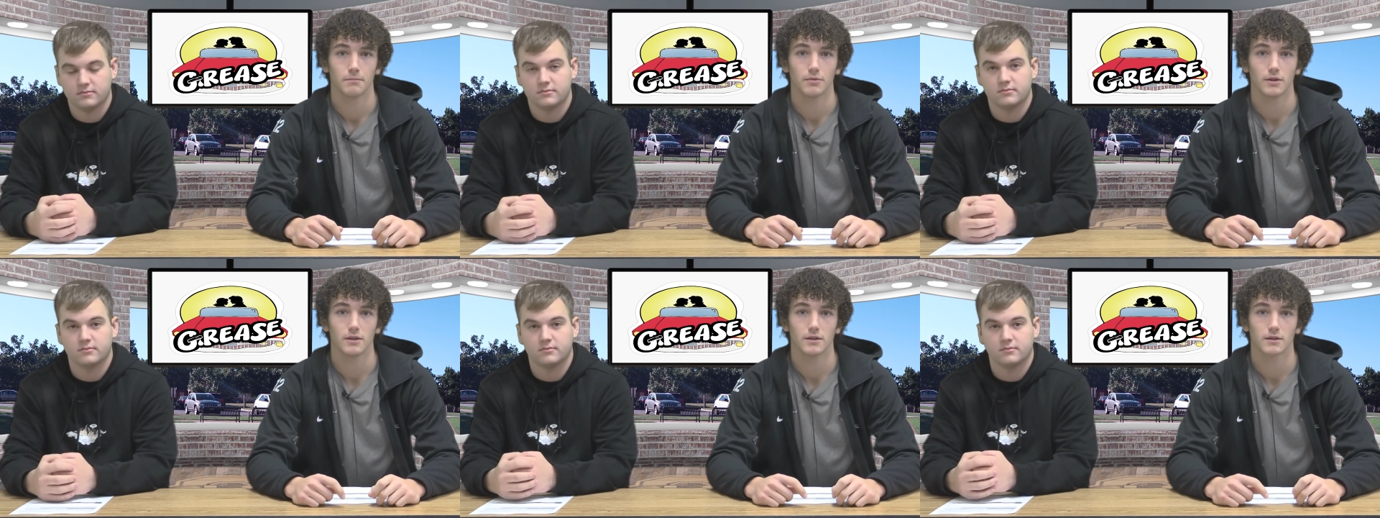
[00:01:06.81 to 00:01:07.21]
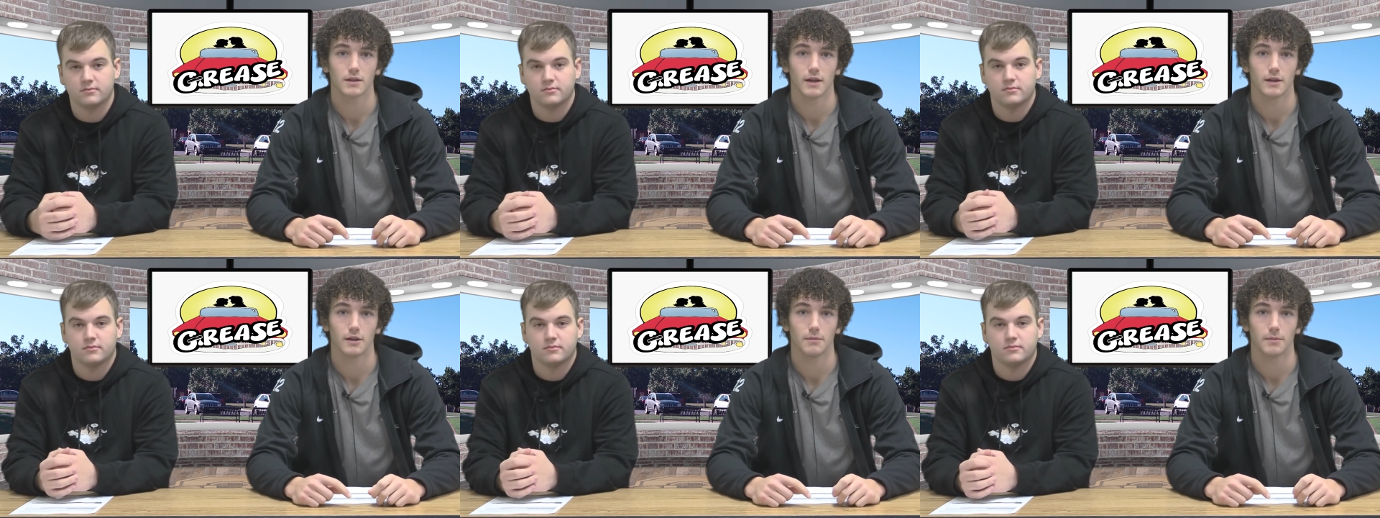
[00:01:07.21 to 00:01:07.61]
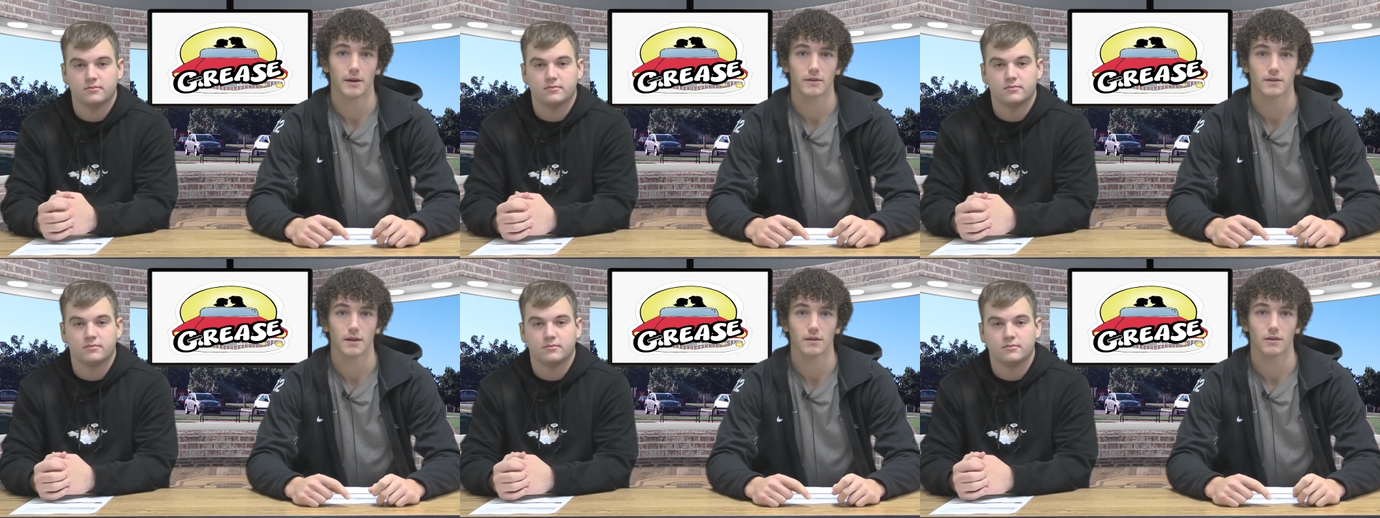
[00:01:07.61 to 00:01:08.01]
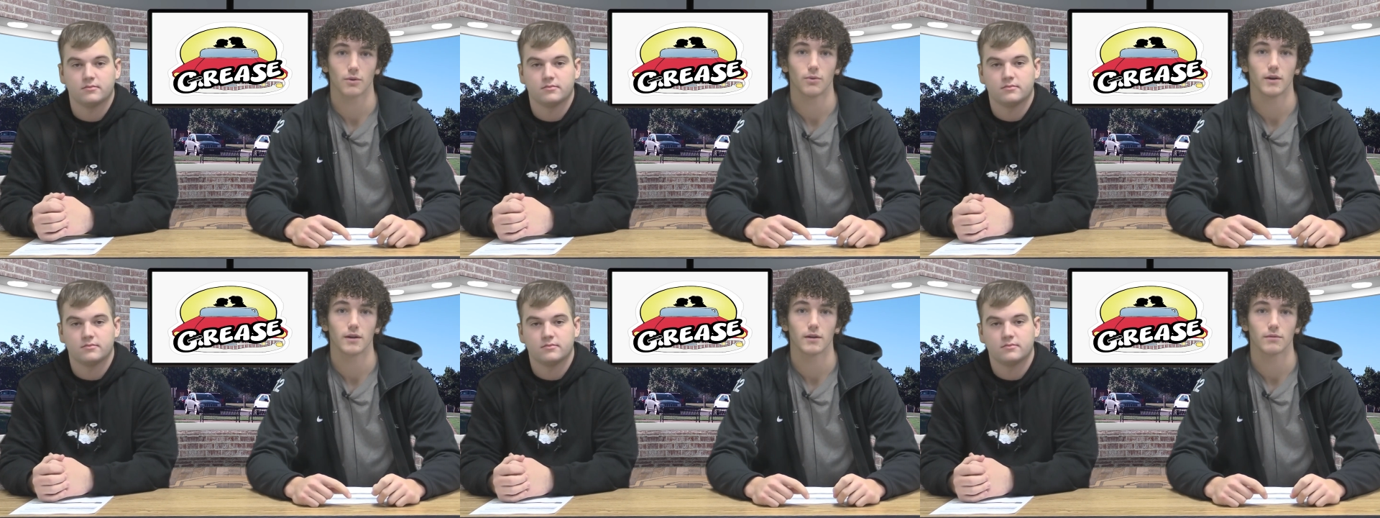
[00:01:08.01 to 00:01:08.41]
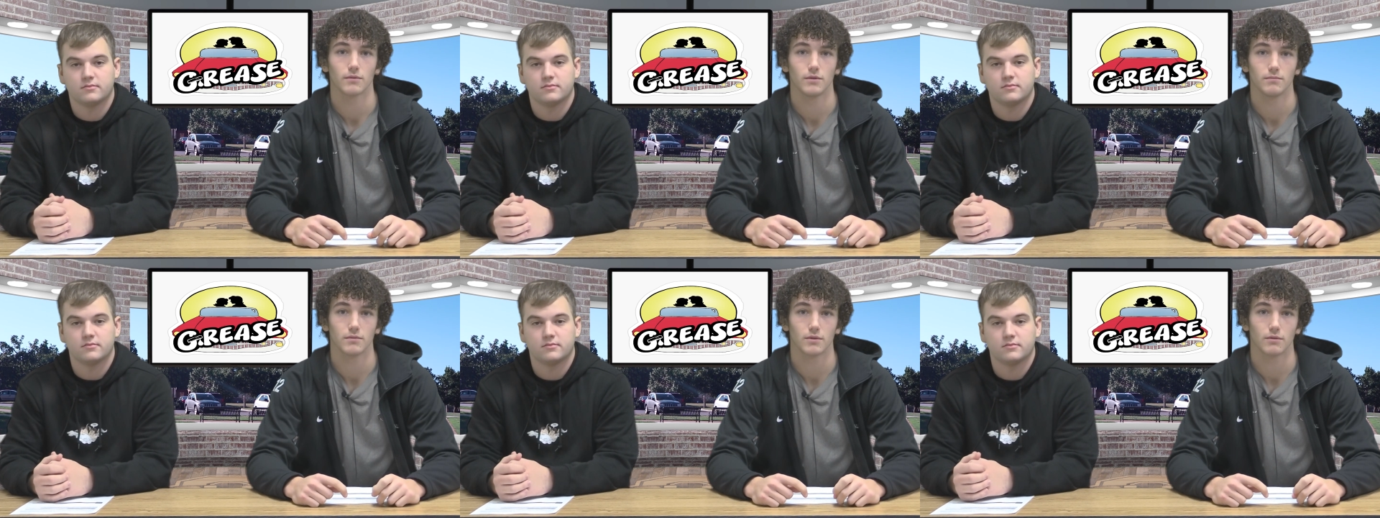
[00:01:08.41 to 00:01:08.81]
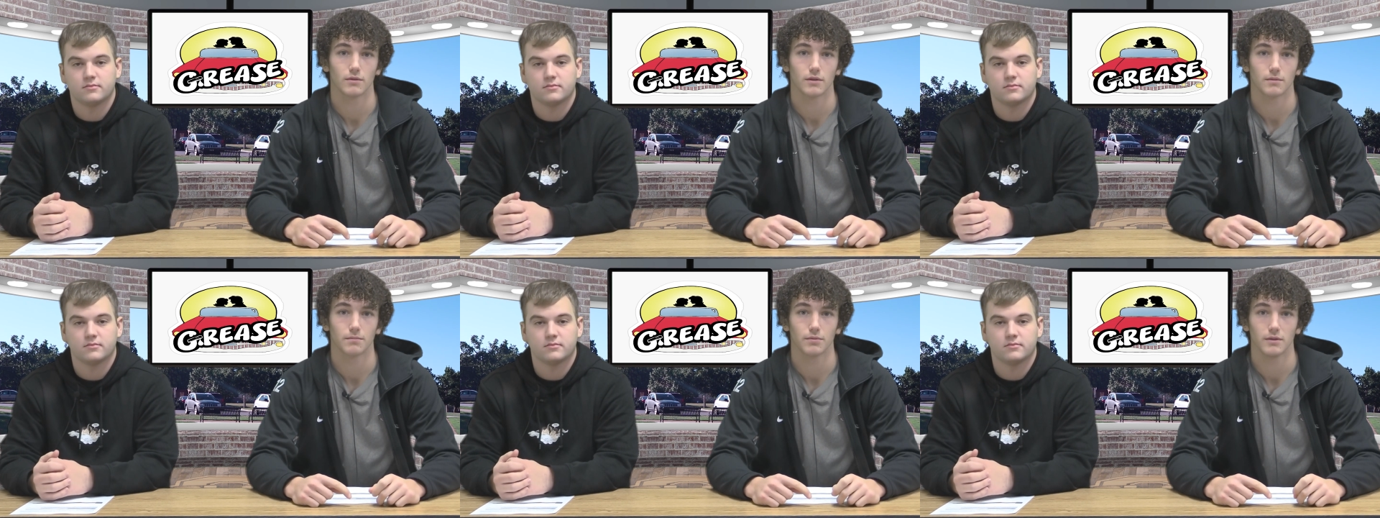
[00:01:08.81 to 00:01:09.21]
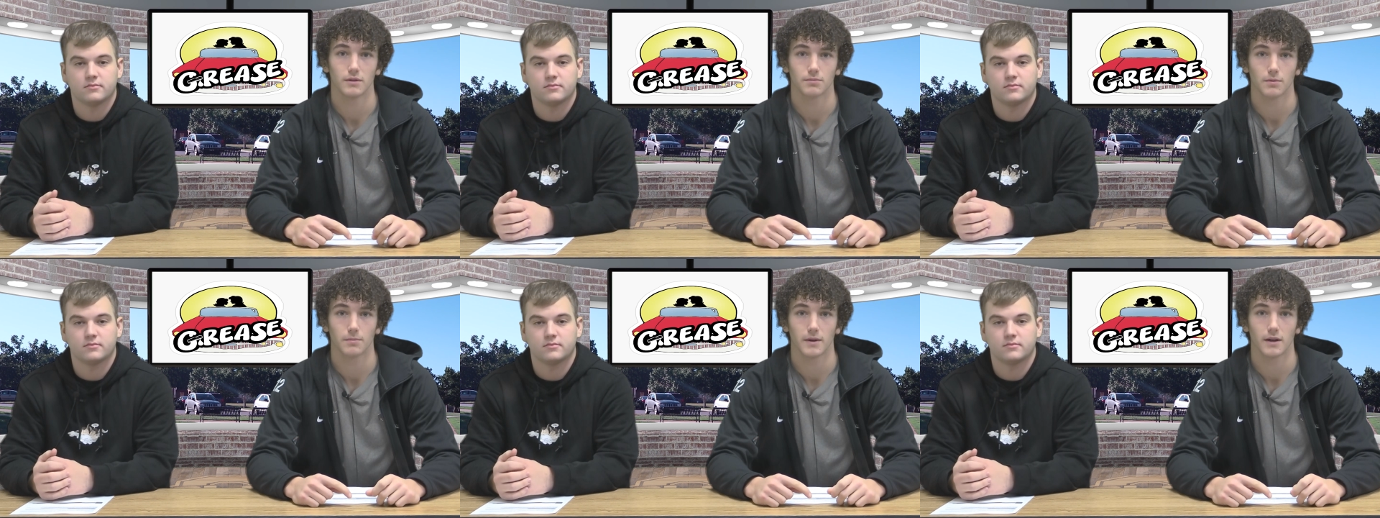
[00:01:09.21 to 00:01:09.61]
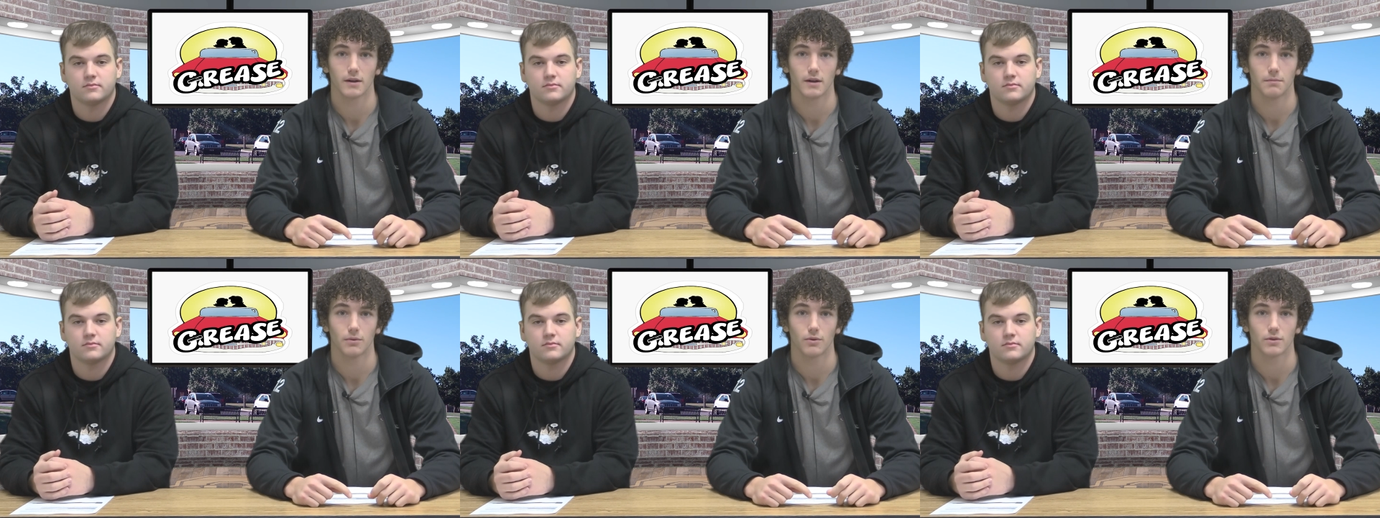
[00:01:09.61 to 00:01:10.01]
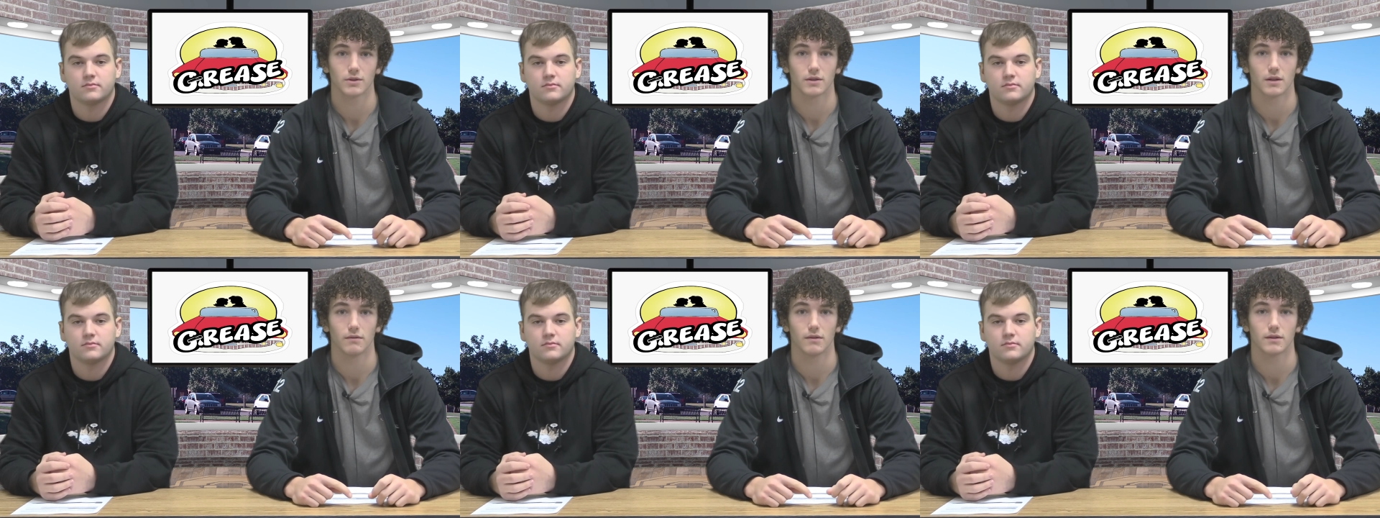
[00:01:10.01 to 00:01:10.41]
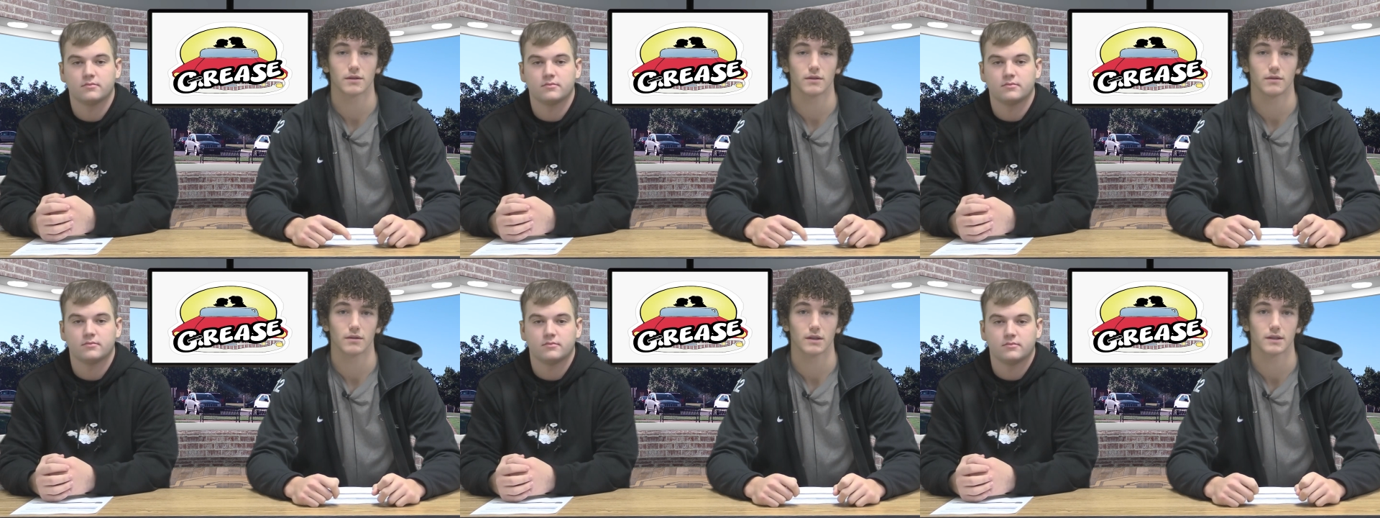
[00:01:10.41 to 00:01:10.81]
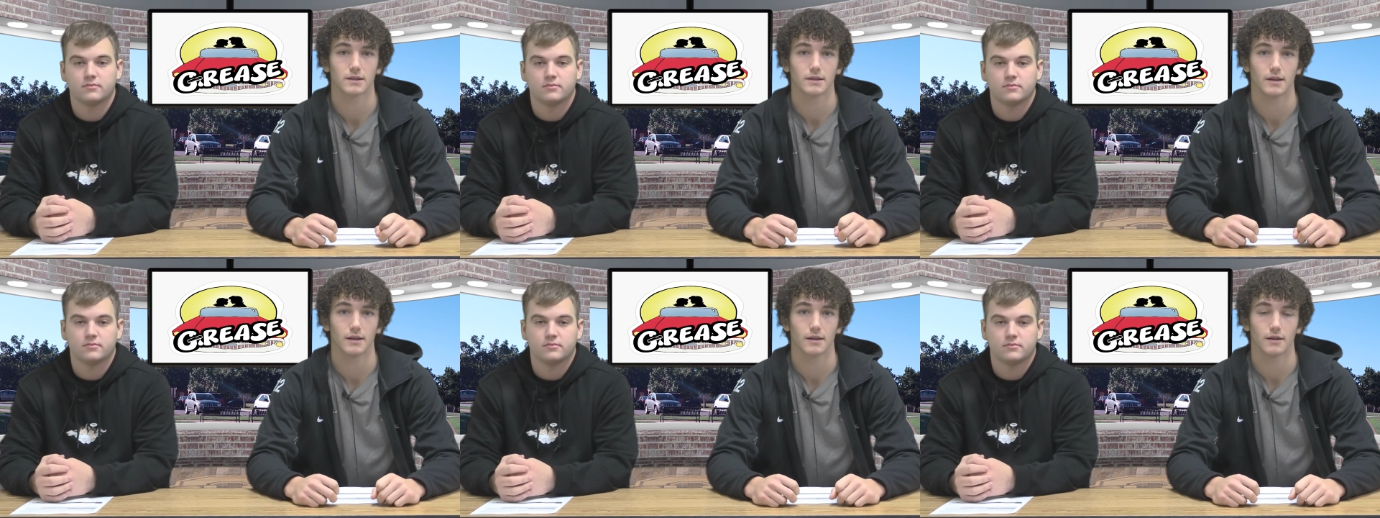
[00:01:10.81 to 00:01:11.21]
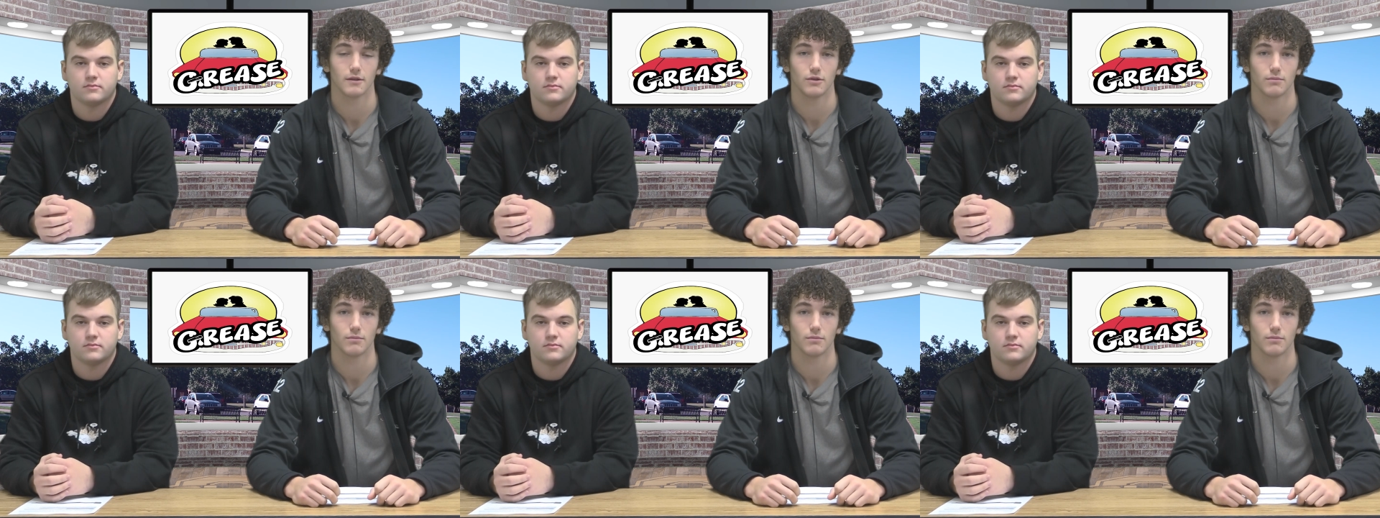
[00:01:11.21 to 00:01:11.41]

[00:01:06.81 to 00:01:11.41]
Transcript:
Speaker 1: Please sign up outside the choir room door. Please prepare a portion of a song to sing.